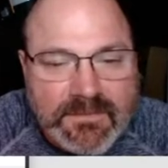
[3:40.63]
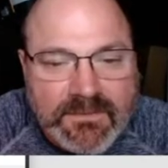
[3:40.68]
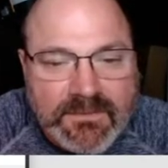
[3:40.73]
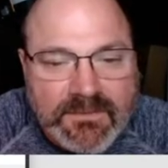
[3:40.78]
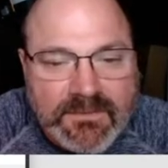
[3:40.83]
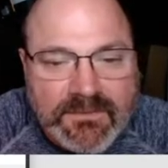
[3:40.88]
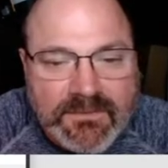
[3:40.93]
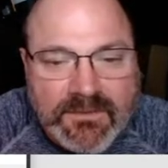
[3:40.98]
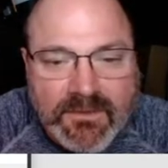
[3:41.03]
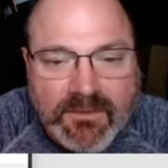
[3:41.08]

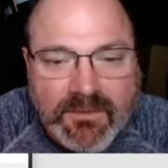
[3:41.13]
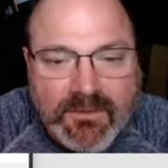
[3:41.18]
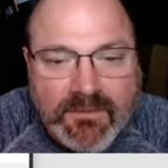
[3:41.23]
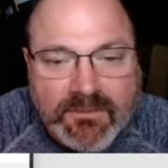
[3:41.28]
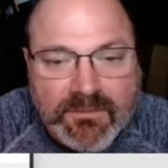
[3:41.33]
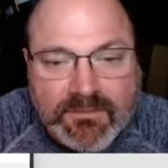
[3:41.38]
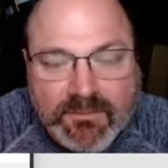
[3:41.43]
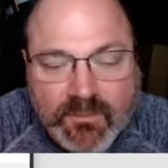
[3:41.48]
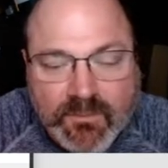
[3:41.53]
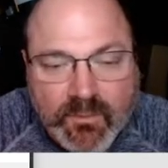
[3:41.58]
So
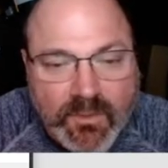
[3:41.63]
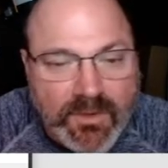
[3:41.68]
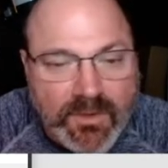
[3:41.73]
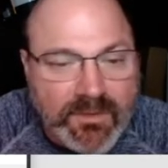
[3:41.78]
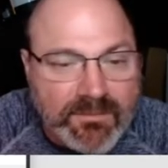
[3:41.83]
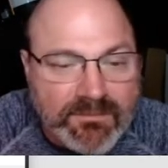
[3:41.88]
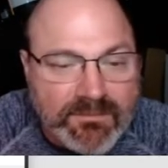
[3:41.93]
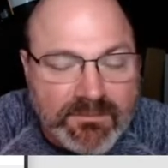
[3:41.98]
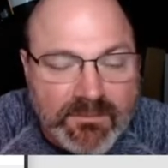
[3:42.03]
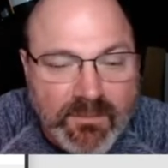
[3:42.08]
we're
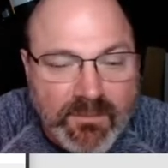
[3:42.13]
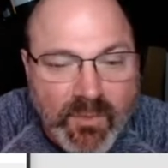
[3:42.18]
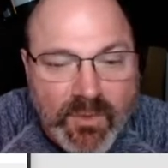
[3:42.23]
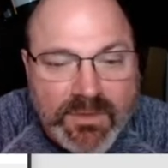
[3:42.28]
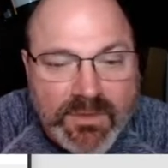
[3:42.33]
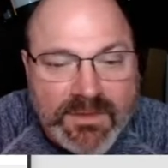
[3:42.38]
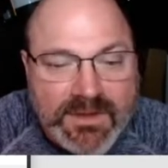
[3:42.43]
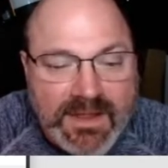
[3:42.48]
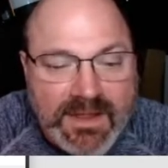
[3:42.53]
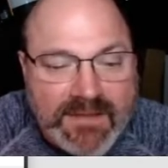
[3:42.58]
more
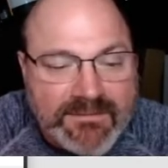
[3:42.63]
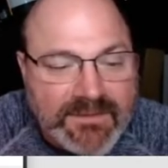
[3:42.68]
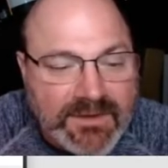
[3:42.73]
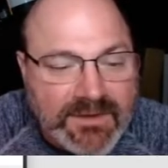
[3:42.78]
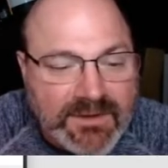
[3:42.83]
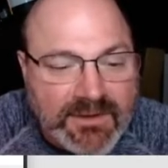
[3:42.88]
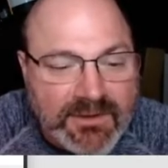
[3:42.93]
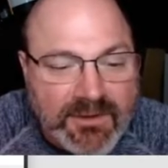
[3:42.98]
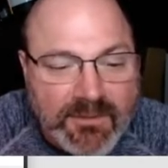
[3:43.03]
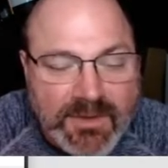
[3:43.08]
than half
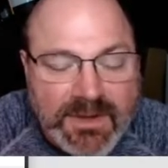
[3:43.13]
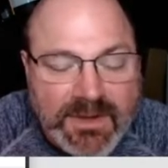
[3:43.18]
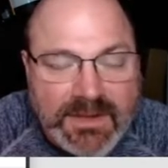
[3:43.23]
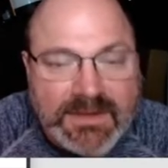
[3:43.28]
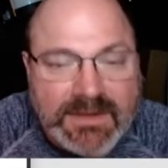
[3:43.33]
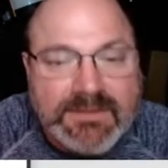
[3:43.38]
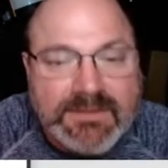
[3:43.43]
done already.